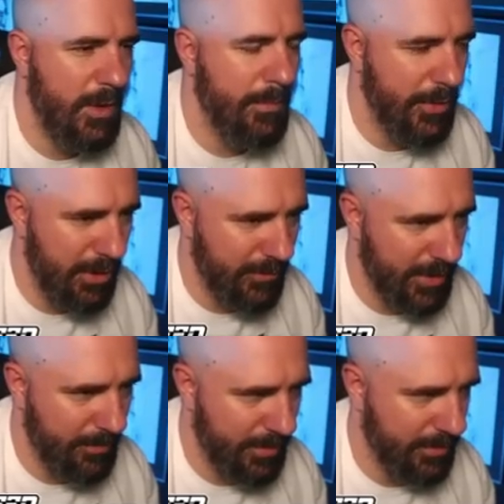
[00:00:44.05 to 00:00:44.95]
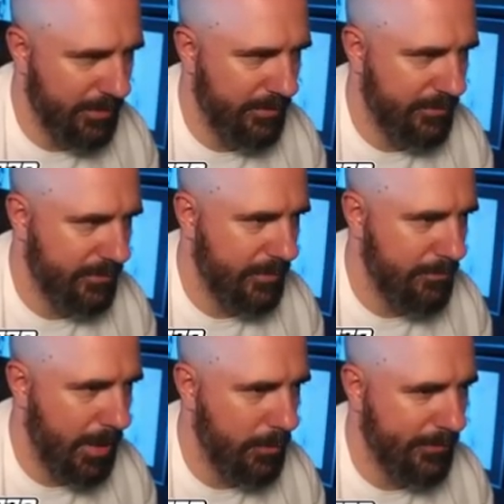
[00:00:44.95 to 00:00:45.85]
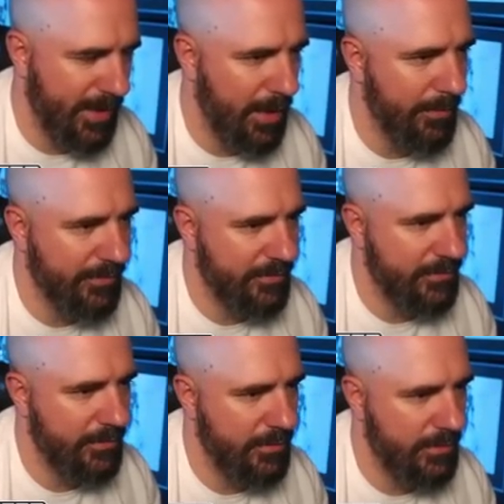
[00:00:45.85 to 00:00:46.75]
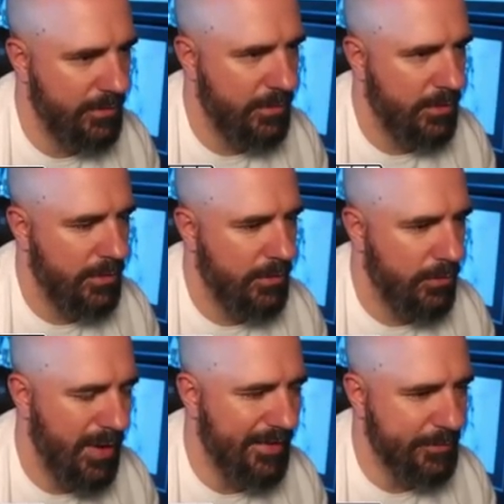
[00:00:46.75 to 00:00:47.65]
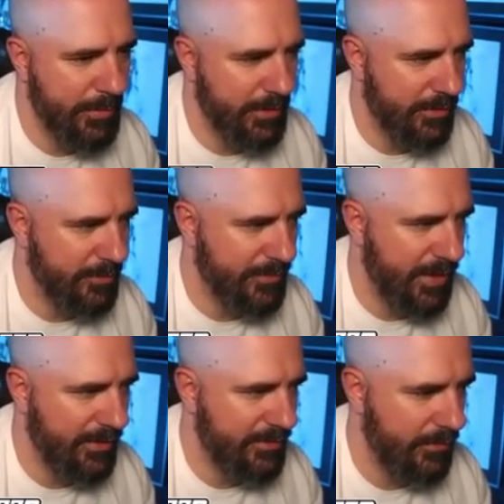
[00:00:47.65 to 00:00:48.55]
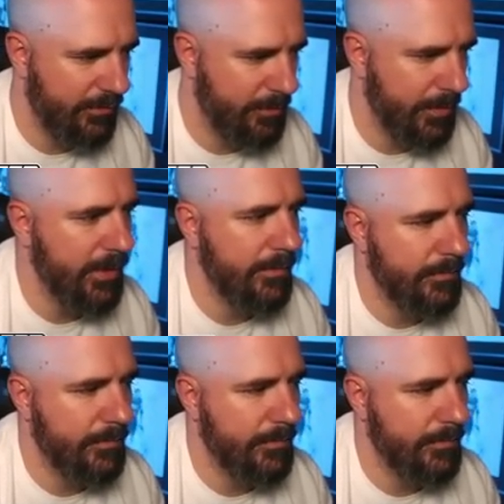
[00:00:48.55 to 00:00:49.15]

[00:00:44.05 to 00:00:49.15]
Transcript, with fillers: But they don't have any abilities. And Michael Thomas, who has abilities, was 87 speed.